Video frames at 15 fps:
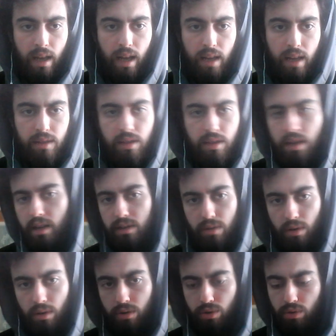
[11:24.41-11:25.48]
and he has
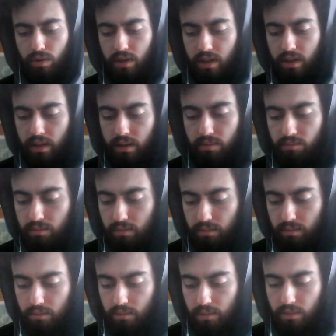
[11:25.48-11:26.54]
also written
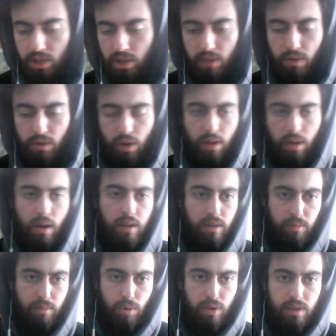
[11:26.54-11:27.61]
several
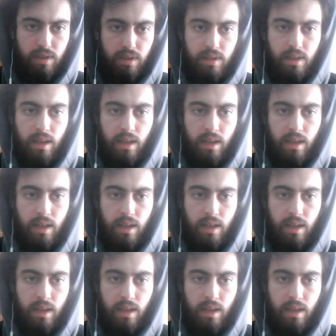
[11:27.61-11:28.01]
other books.